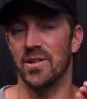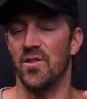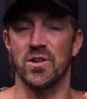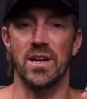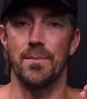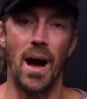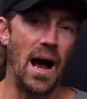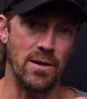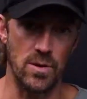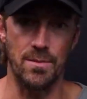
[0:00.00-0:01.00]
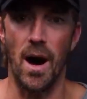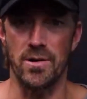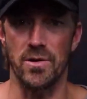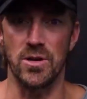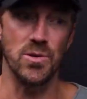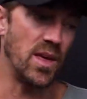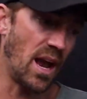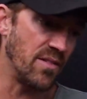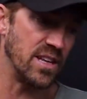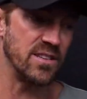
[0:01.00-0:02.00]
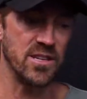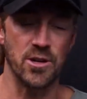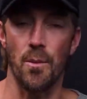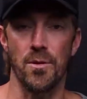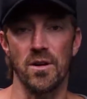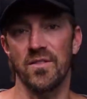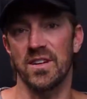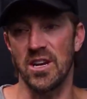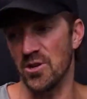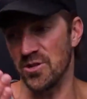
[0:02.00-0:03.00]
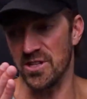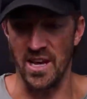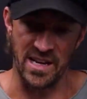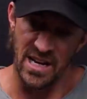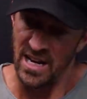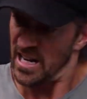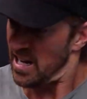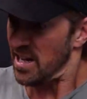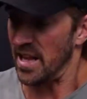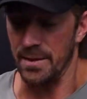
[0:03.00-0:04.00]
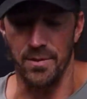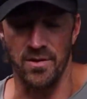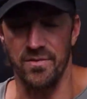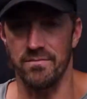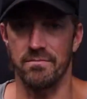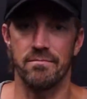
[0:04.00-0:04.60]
if you're going to buy and remodel and you think everything's going to go perfect and you're just like perfect,